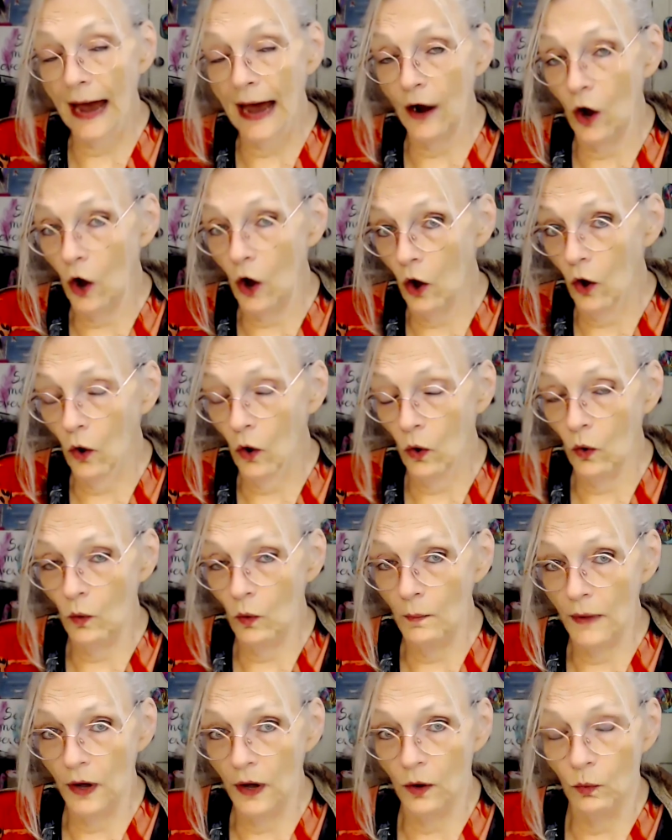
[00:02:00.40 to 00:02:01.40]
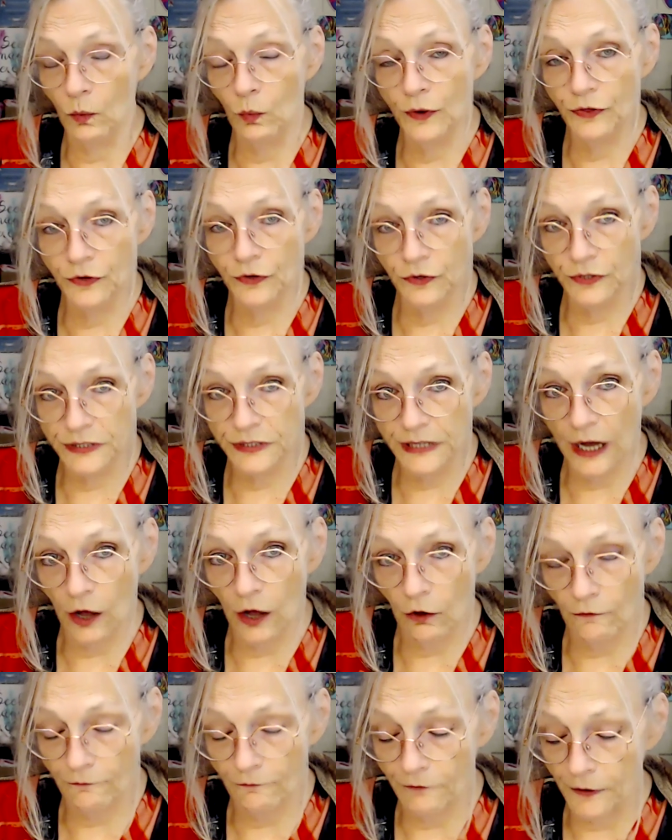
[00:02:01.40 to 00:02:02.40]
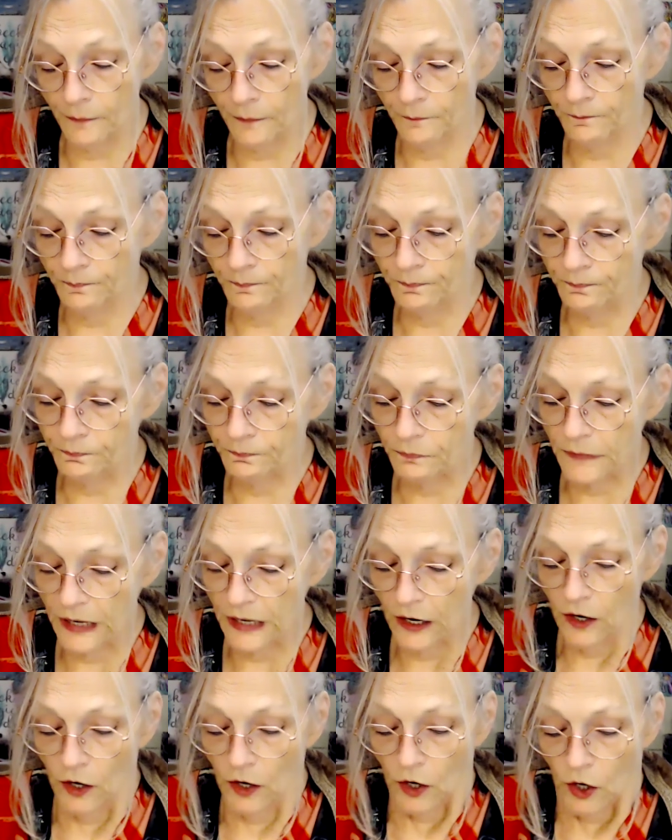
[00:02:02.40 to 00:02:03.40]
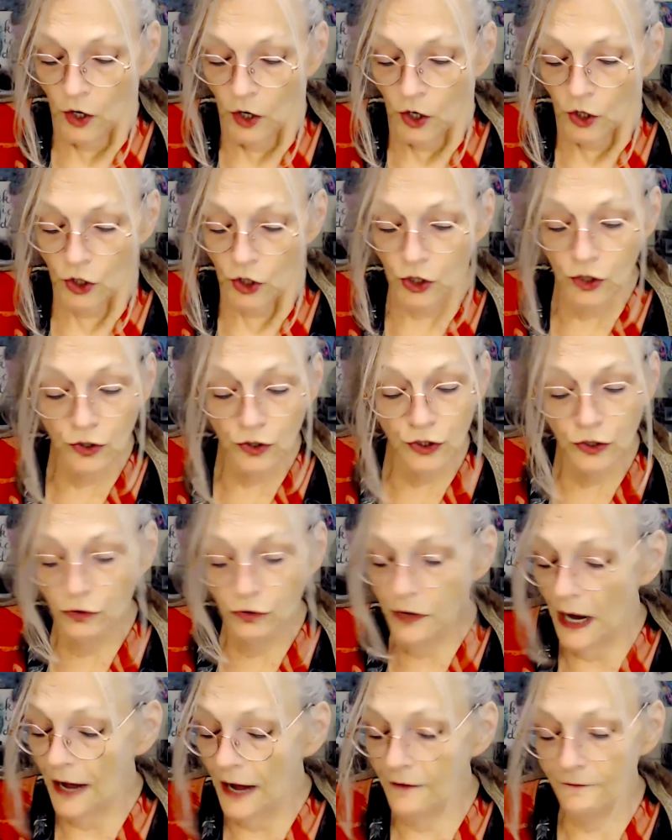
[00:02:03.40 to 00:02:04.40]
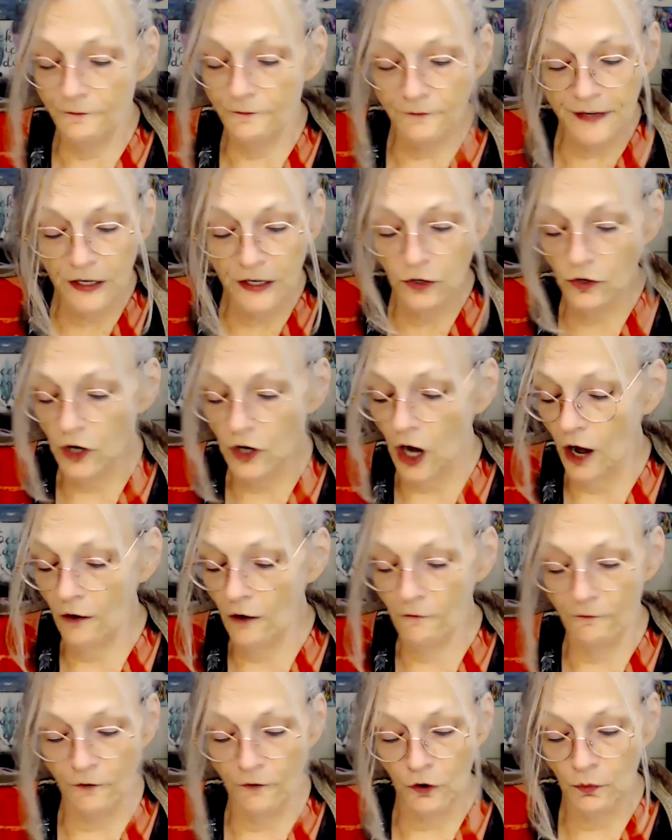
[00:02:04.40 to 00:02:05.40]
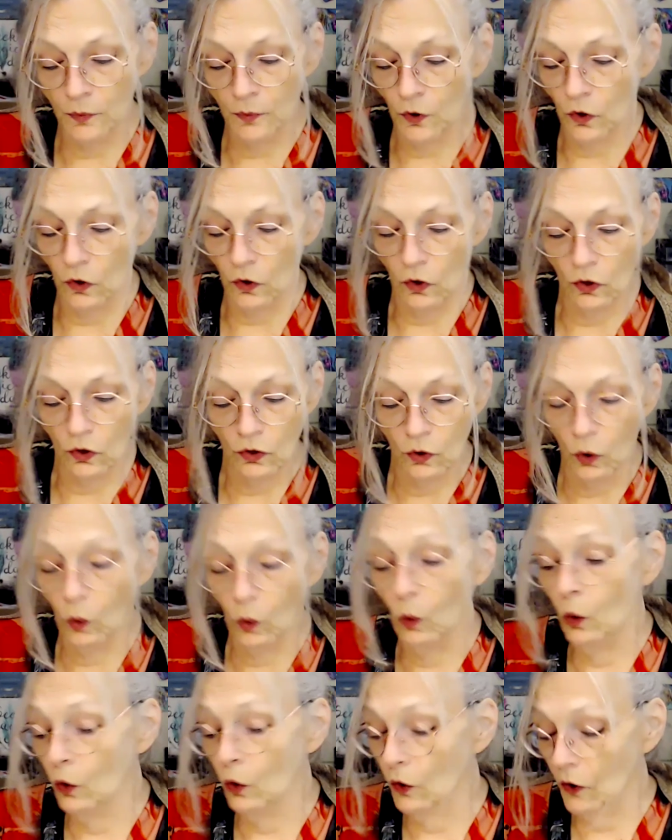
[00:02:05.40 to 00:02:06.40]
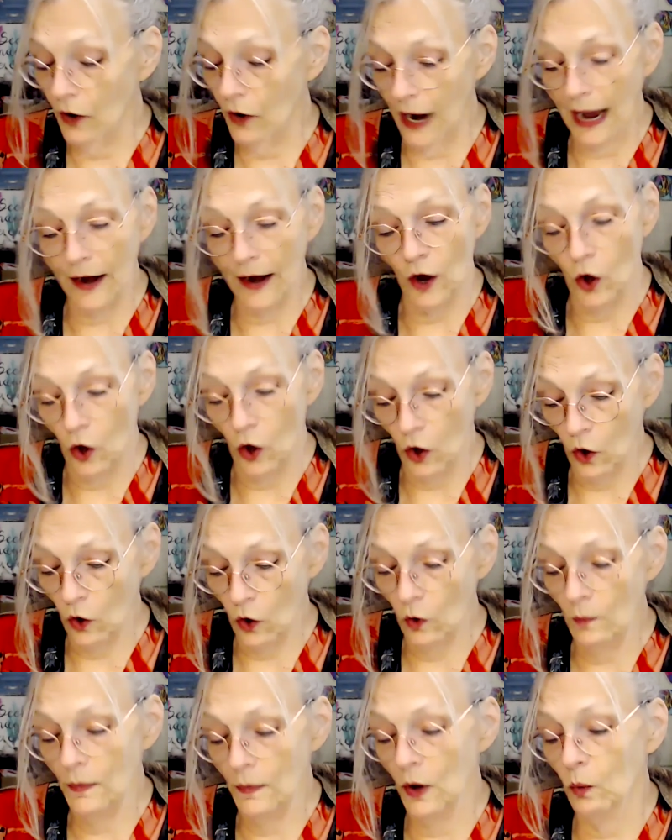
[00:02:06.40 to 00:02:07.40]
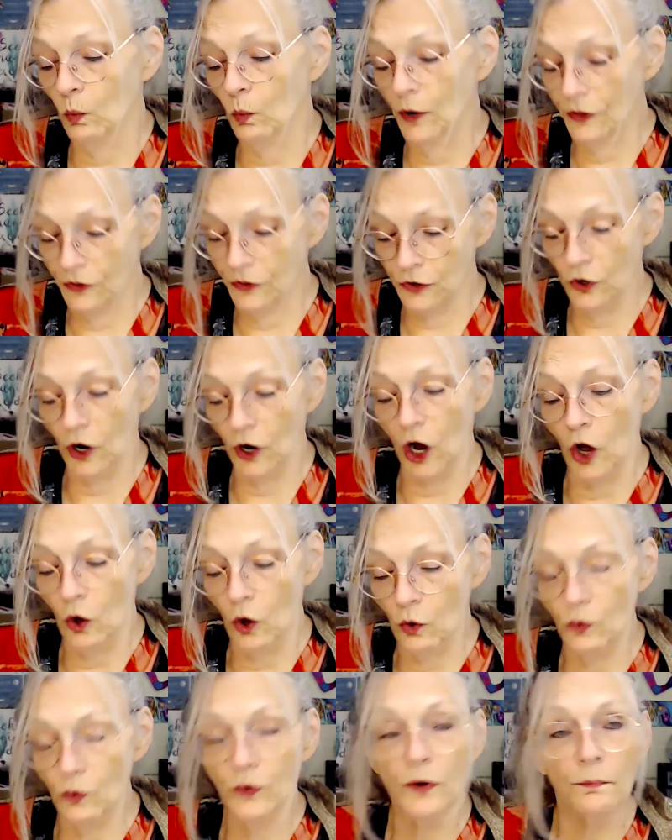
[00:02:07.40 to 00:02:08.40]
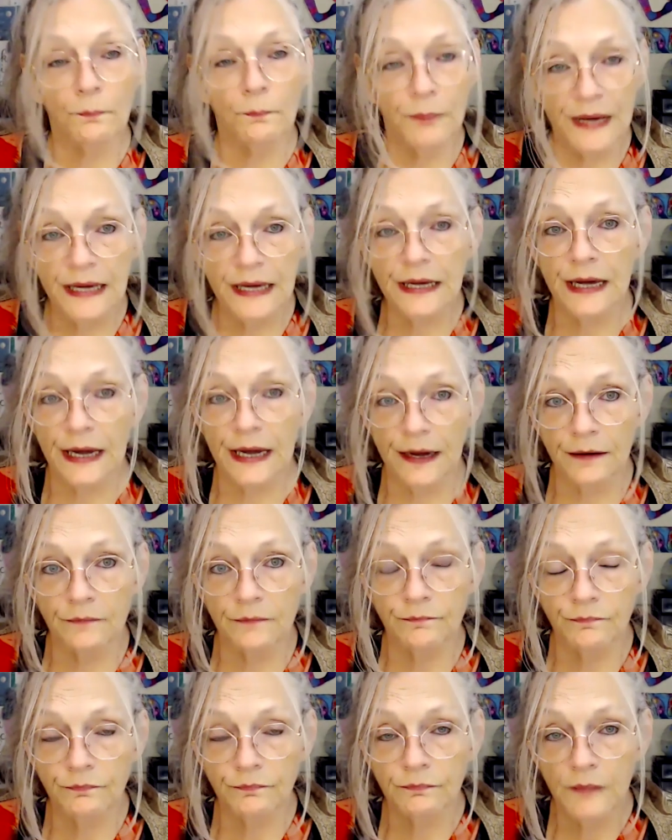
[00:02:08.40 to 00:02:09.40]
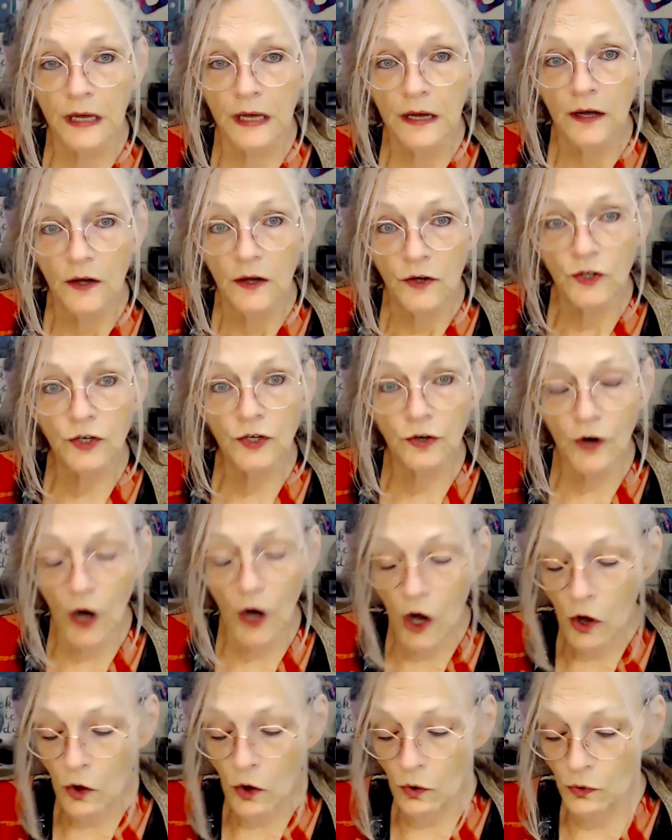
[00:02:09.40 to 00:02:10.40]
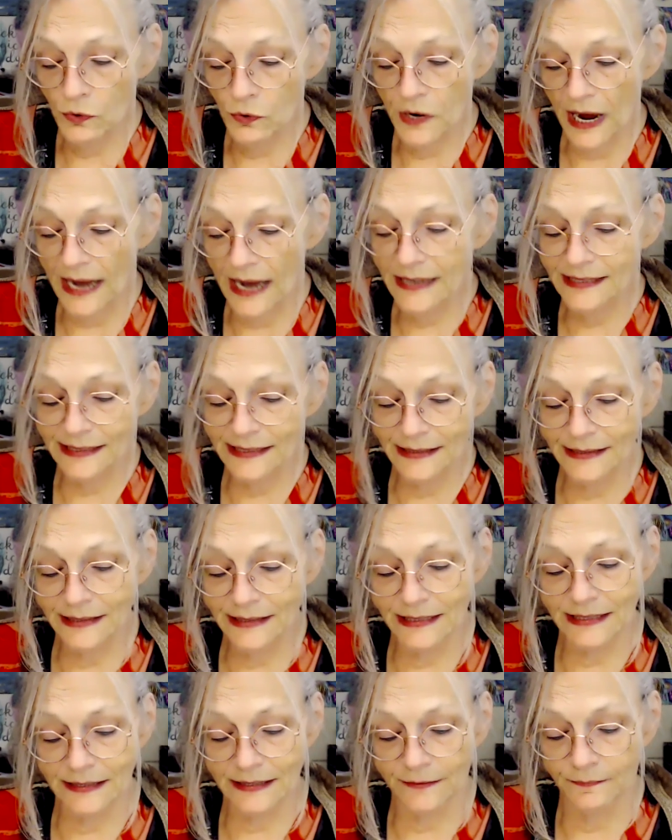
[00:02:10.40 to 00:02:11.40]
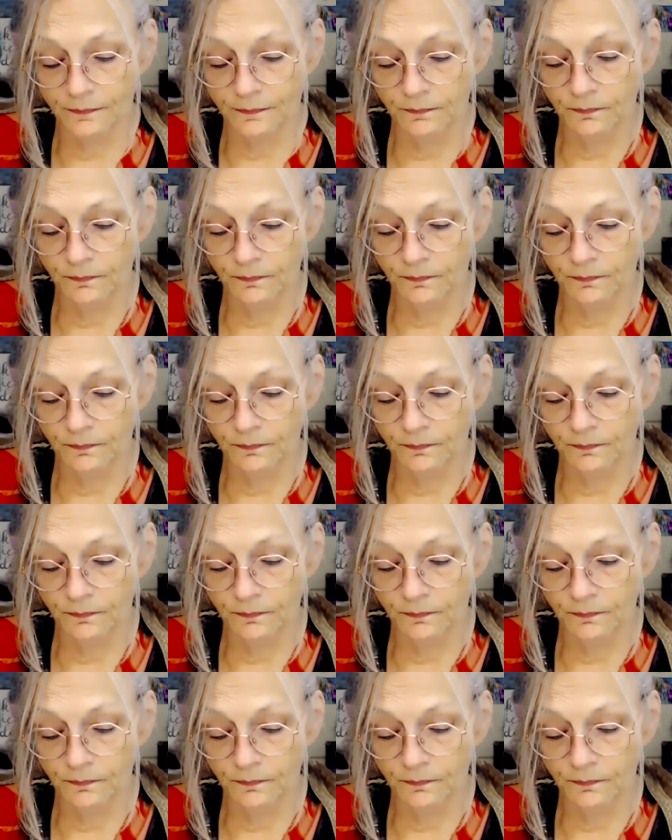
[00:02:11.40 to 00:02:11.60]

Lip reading: at home with yourself. You do not feel comfortable or at home with your own being, your own essence.